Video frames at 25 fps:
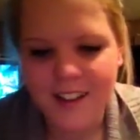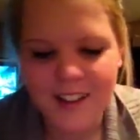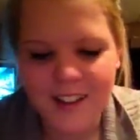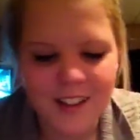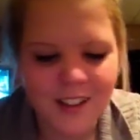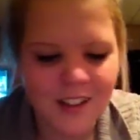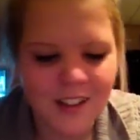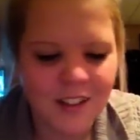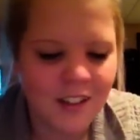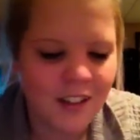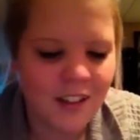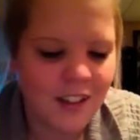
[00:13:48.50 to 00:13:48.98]

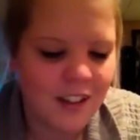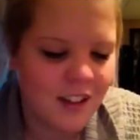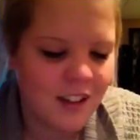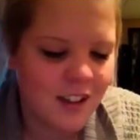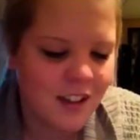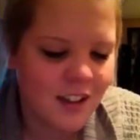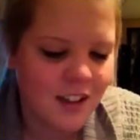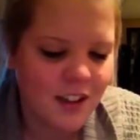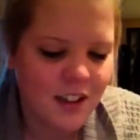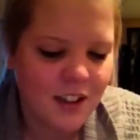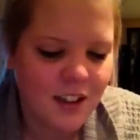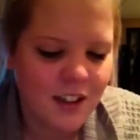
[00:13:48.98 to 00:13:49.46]
so
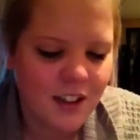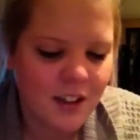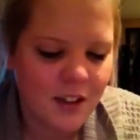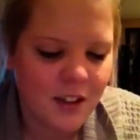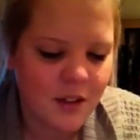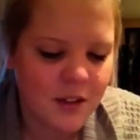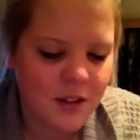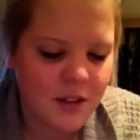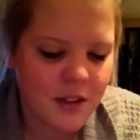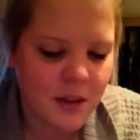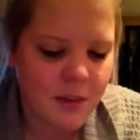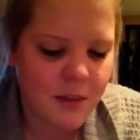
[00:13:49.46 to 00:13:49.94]
I
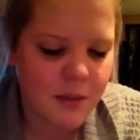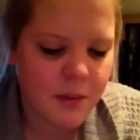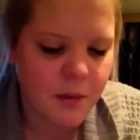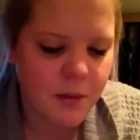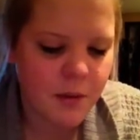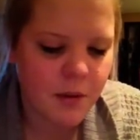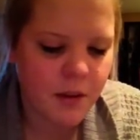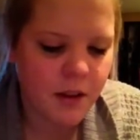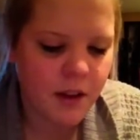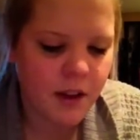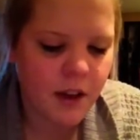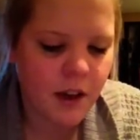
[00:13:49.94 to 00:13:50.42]
was happy
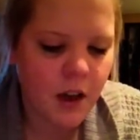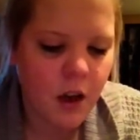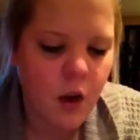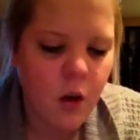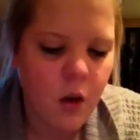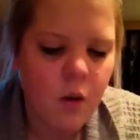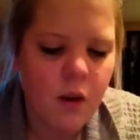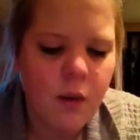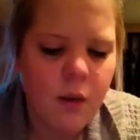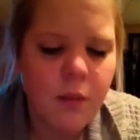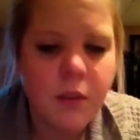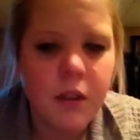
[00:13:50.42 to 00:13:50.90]
about that.
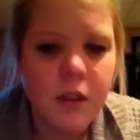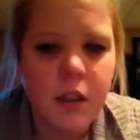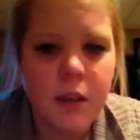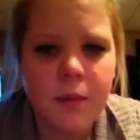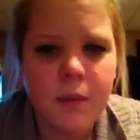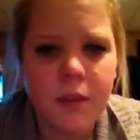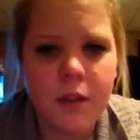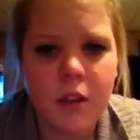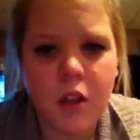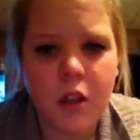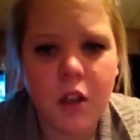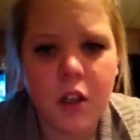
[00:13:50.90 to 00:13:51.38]
Well, I'm a, I'm
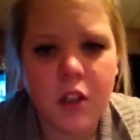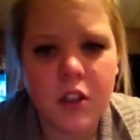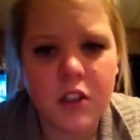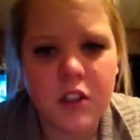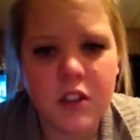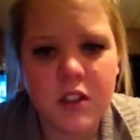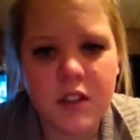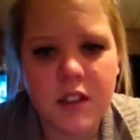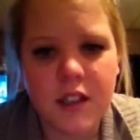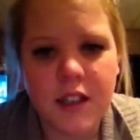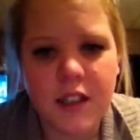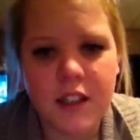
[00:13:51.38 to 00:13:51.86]
a large
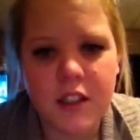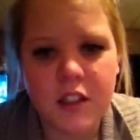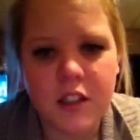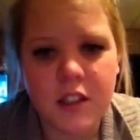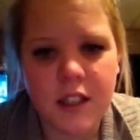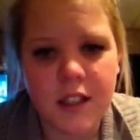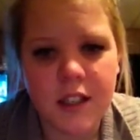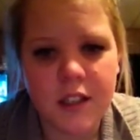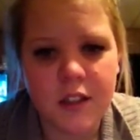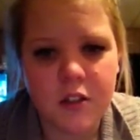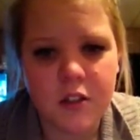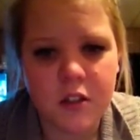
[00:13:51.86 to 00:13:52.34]
slash
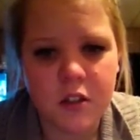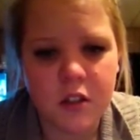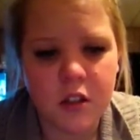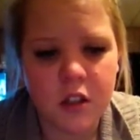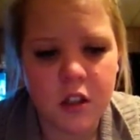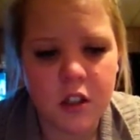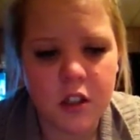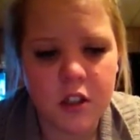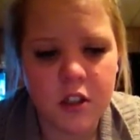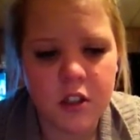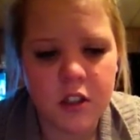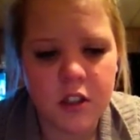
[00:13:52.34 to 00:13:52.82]
extra
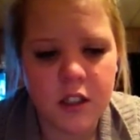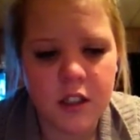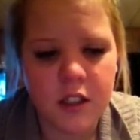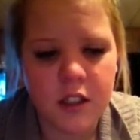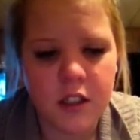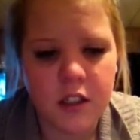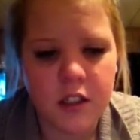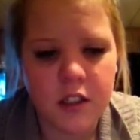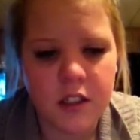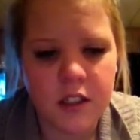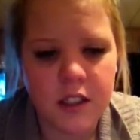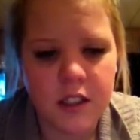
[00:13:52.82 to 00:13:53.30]
large in
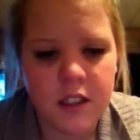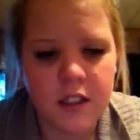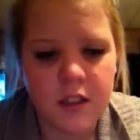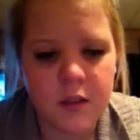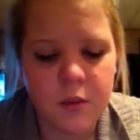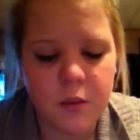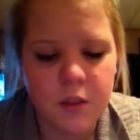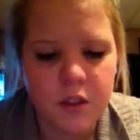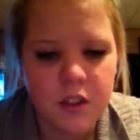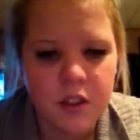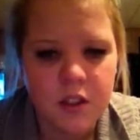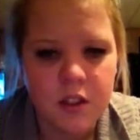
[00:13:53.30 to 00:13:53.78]
Ardene's,
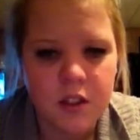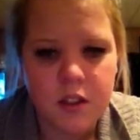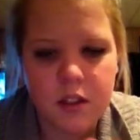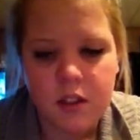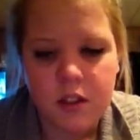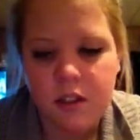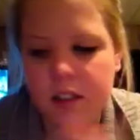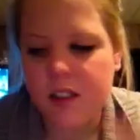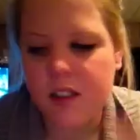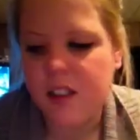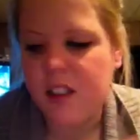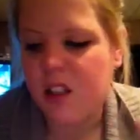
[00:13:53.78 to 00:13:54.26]
which is
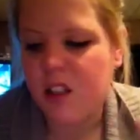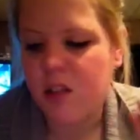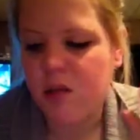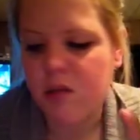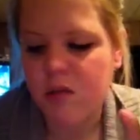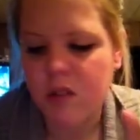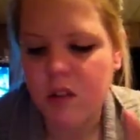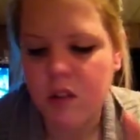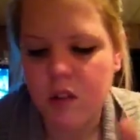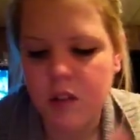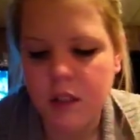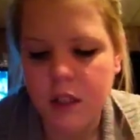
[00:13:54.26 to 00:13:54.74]
this cute
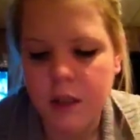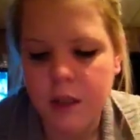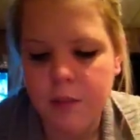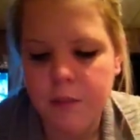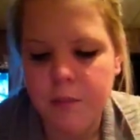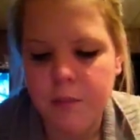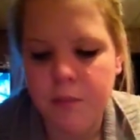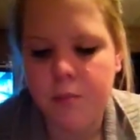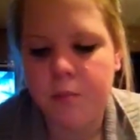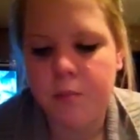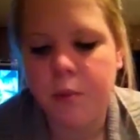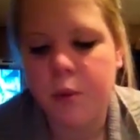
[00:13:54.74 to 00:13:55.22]
little like
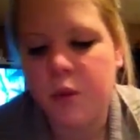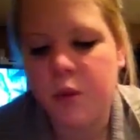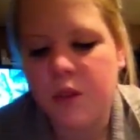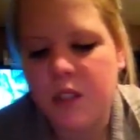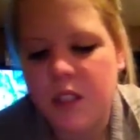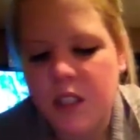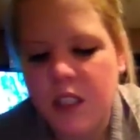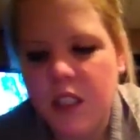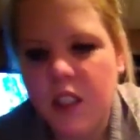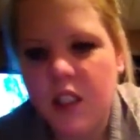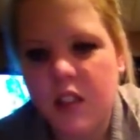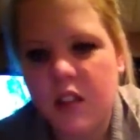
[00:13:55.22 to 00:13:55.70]

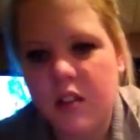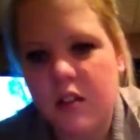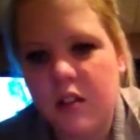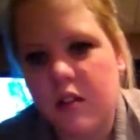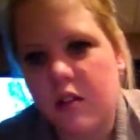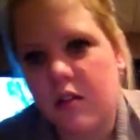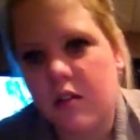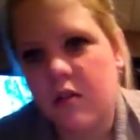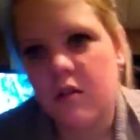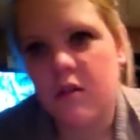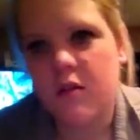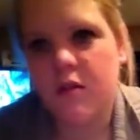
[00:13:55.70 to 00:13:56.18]
boutique
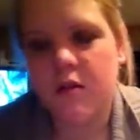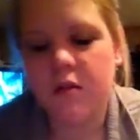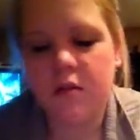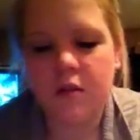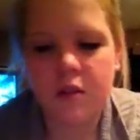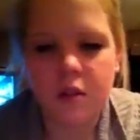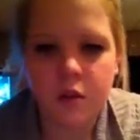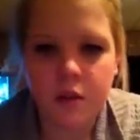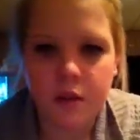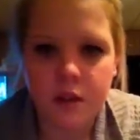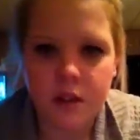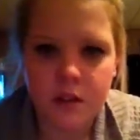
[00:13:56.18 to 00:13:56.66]

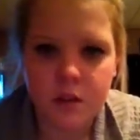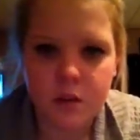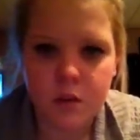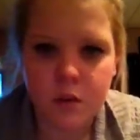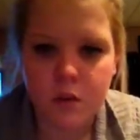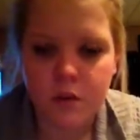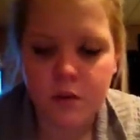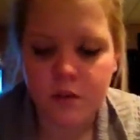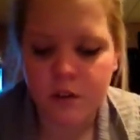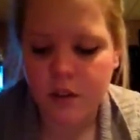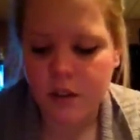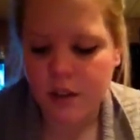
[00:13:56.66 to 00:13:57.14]
clothing store
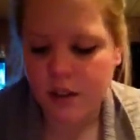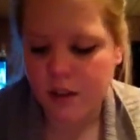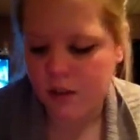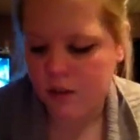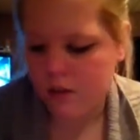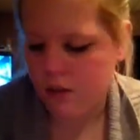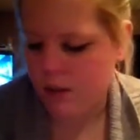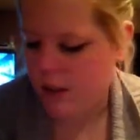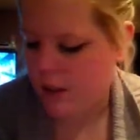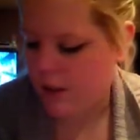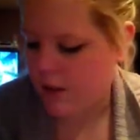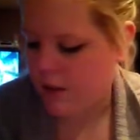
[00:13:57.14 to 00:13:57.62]
for like
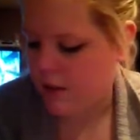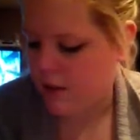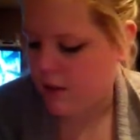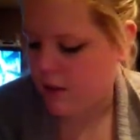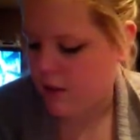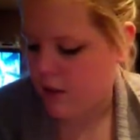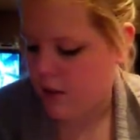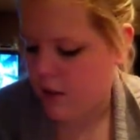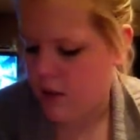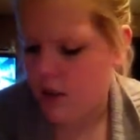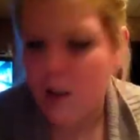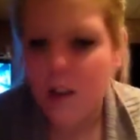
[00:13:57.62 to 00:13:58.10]
little kids.
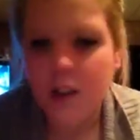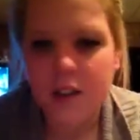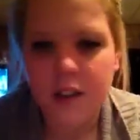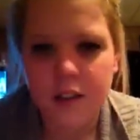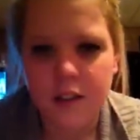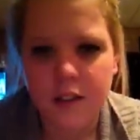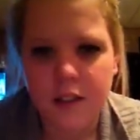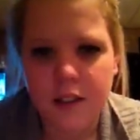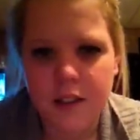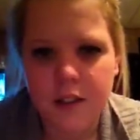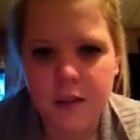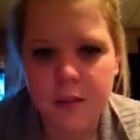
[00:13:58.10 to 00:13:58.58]
Not little
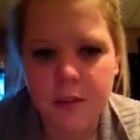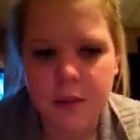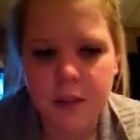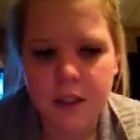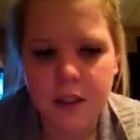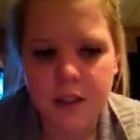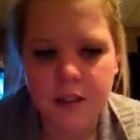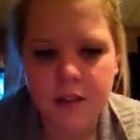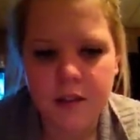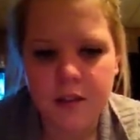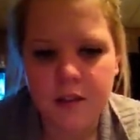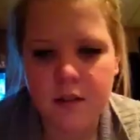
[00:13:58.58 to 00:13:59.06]
kids, but
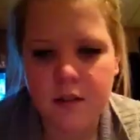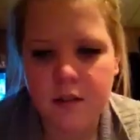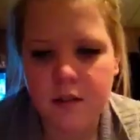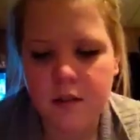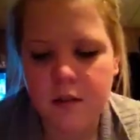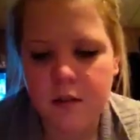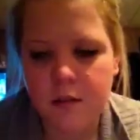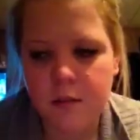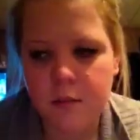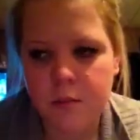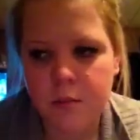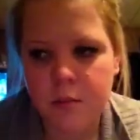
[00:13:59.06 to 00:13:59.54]
like
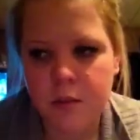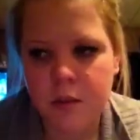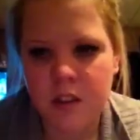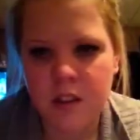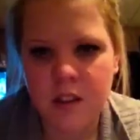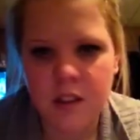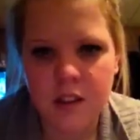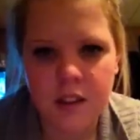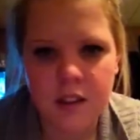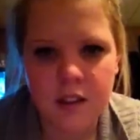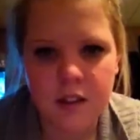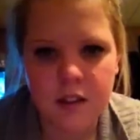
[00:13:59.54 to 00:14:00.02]

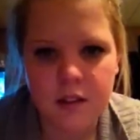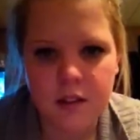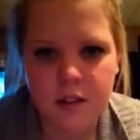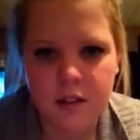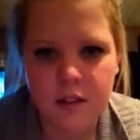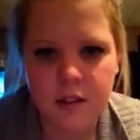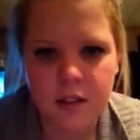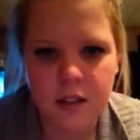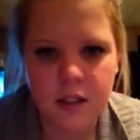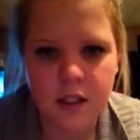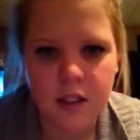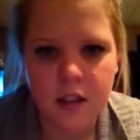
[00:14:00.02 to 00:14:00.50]
preteens and
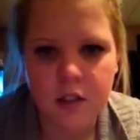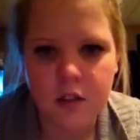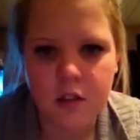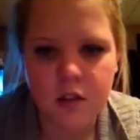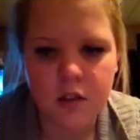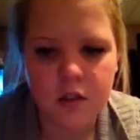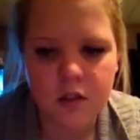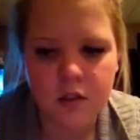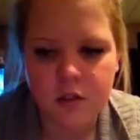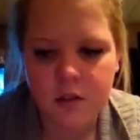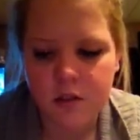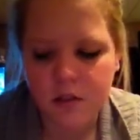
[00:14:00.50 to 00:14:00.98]

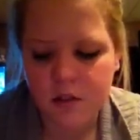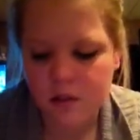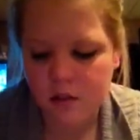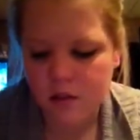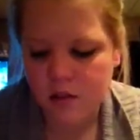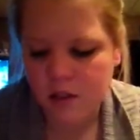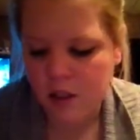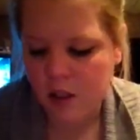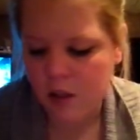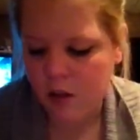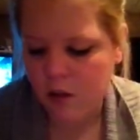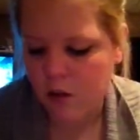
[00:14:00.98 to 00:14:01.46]
teenagers. Just
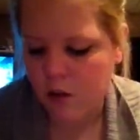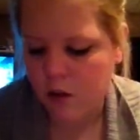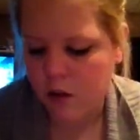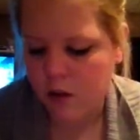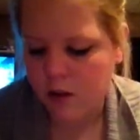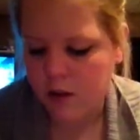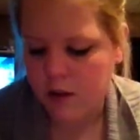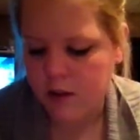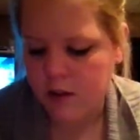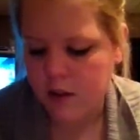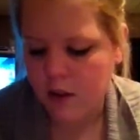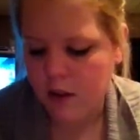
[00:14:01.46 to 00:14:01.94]
cute
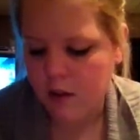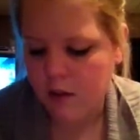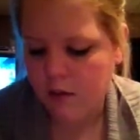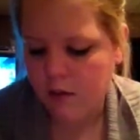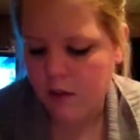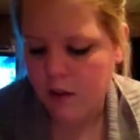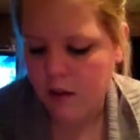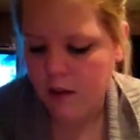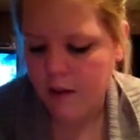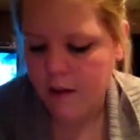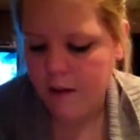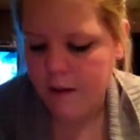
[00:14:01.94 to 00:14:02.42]
girly stuff.
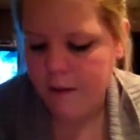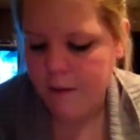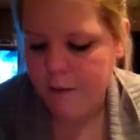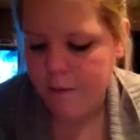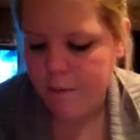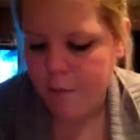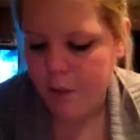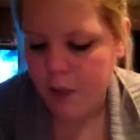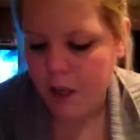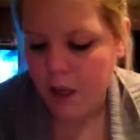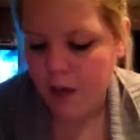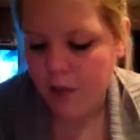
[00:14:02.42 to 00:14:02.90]

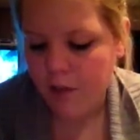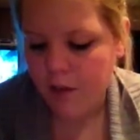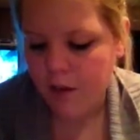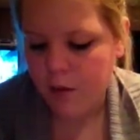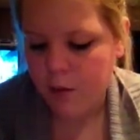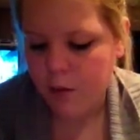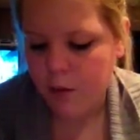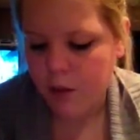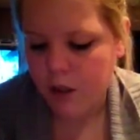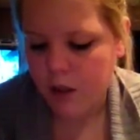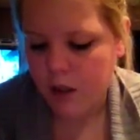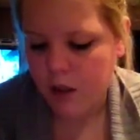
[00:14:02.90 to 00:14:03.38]
But they have some
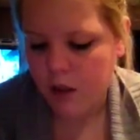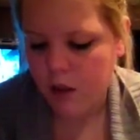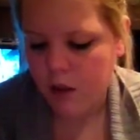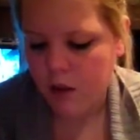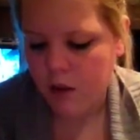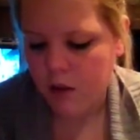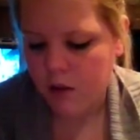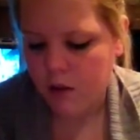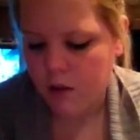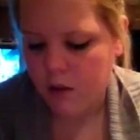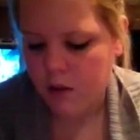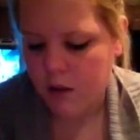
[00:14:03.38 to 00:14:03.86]
really cute
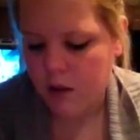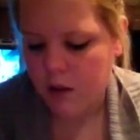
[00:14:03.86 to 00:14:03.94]
clothes in